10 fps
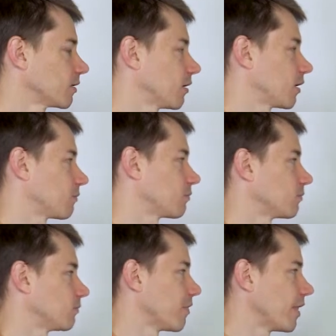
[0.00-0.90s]

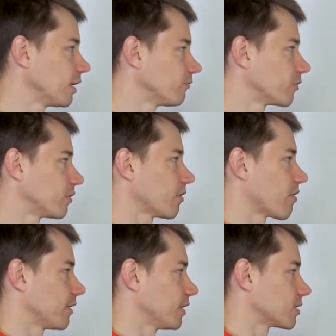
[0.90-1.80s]
um, deliver
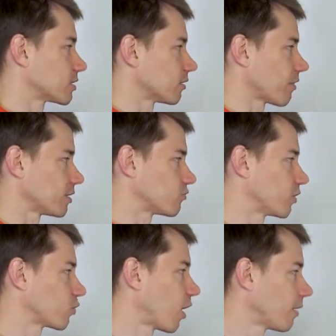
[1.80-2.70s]
these these
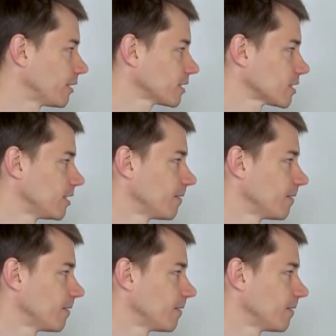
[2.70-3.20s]
requirements?